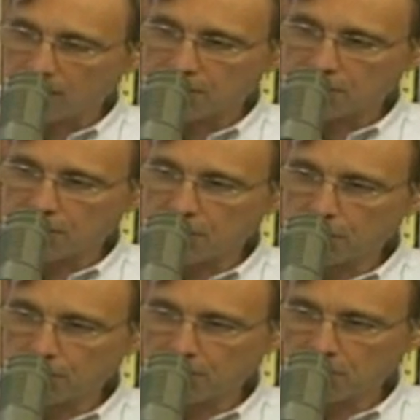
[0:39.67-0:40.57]

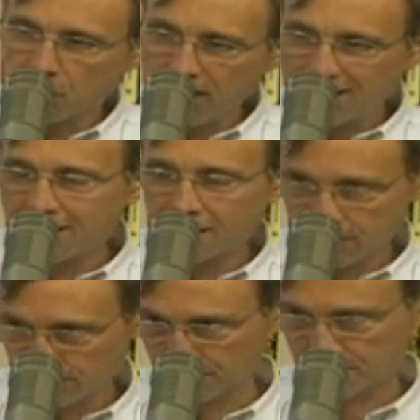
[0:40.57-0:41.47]
So the weed
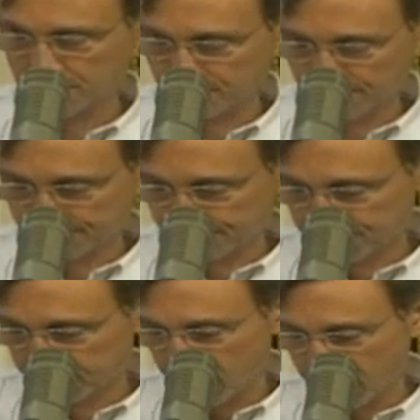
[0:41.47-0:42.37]
killers,
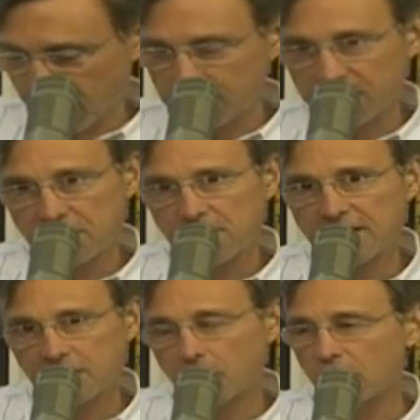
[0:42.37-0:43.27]
the companies that
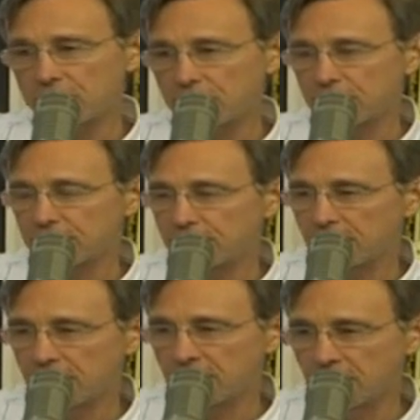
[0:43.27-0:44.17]
make the poisons,
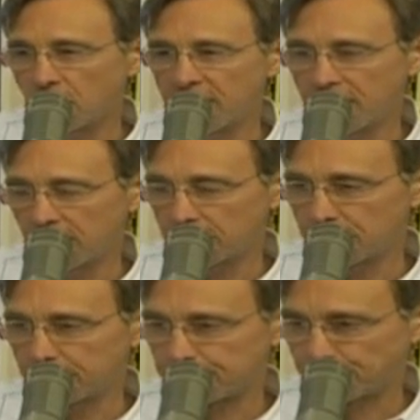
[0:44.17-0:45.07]
the weed killers,